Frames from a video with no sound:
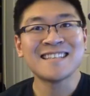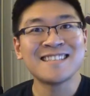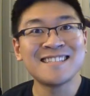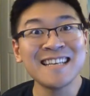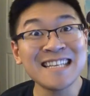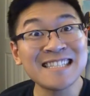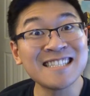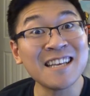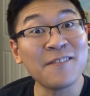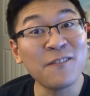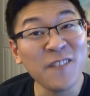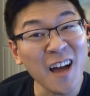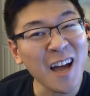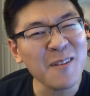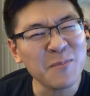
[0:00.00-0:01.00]

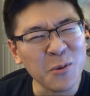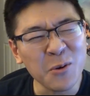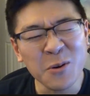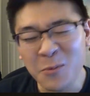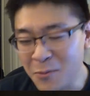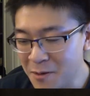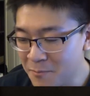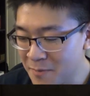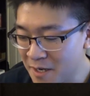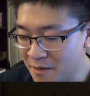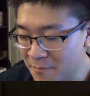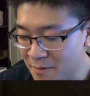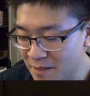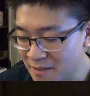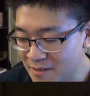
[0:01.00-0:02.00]
65.1
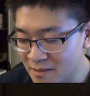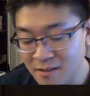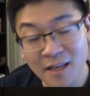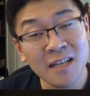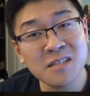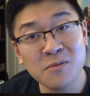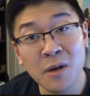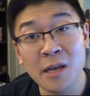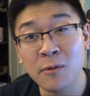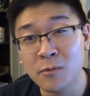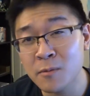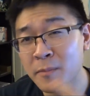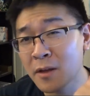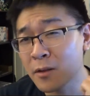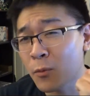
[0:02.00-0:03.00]
megabytes. That's why you
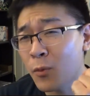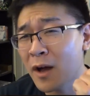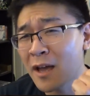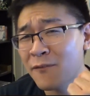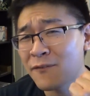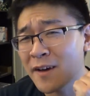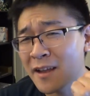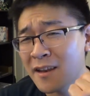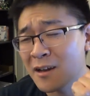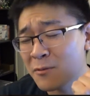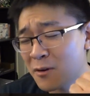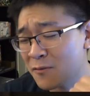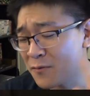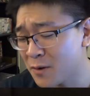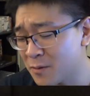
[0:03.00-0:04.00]
want to be on the Wi-Fi
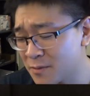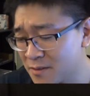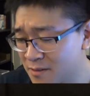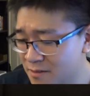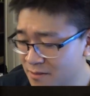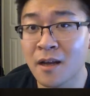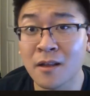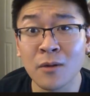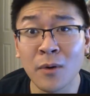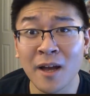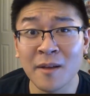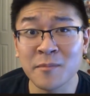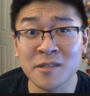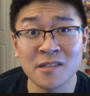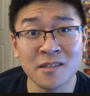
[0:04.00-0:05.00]
network, folks. I don't know
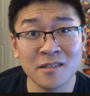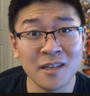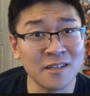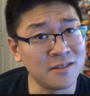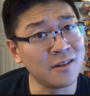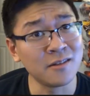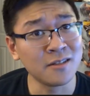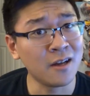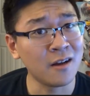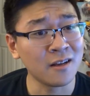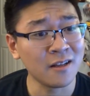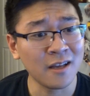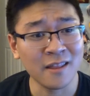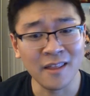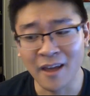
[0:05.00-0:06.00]
why I started
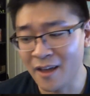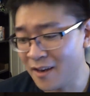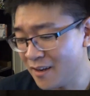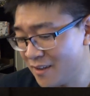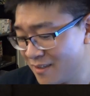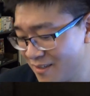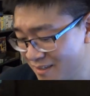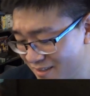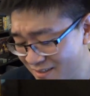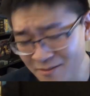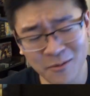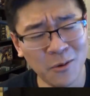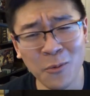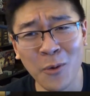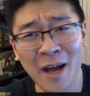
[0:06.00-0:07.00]
talking like that.
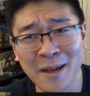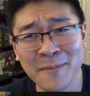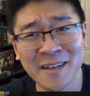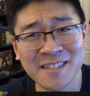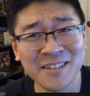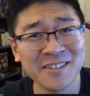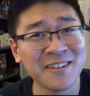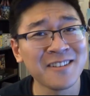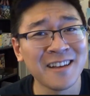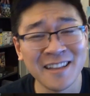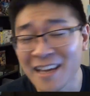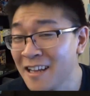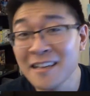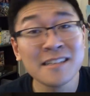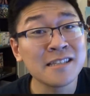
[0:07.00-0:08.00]
Why am I still talking like
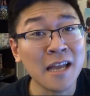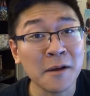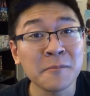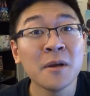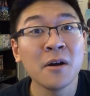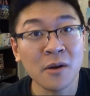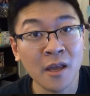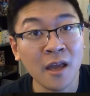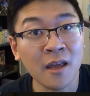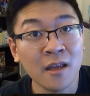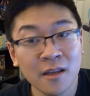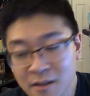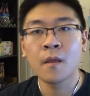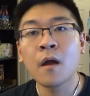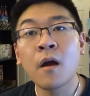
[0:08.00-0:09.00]
that? Stop. Okay.
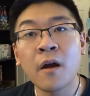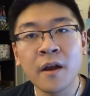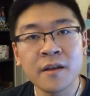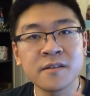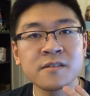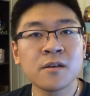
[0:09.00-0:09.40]
All right.